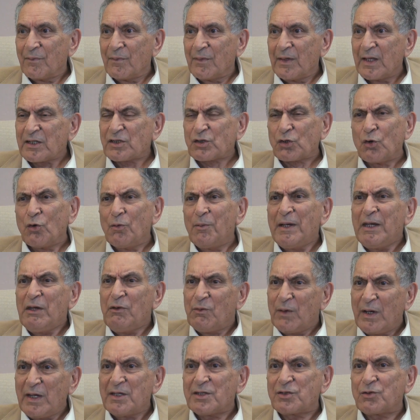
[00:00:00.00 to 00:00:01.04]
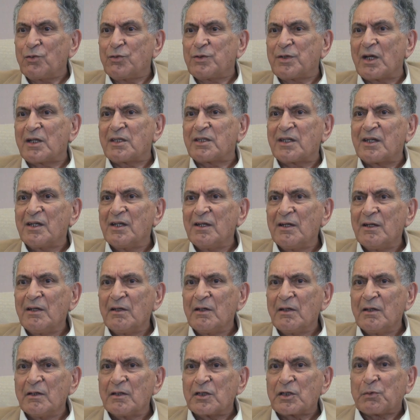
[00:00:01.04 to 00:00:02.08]
There's so many ways to judge.
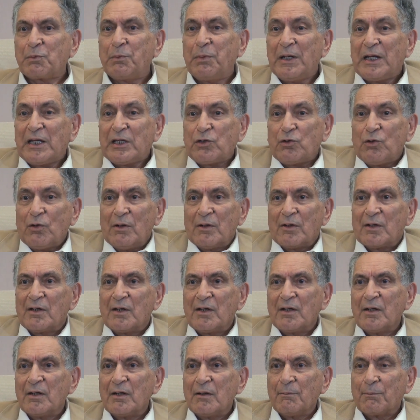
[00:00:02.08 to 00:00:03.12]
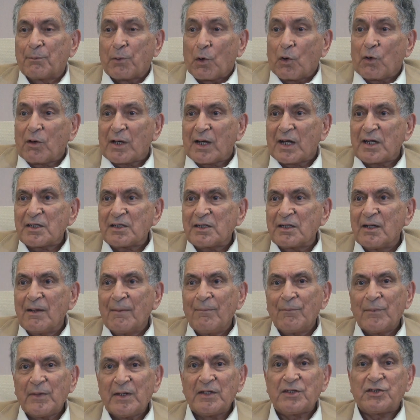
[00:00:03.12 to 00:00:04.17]
Spiritual progress
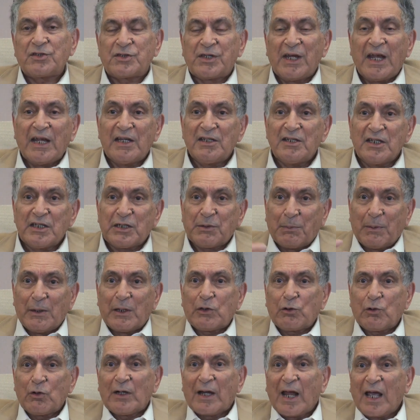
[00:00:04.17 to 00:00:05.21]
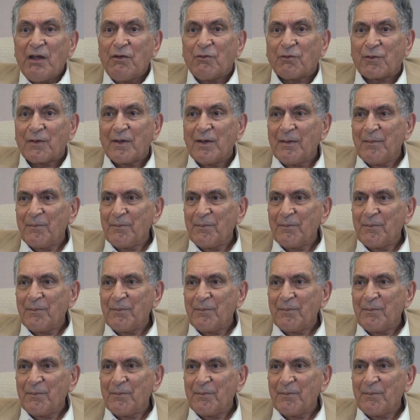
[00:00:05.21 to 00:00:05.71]
is change in spiritual life.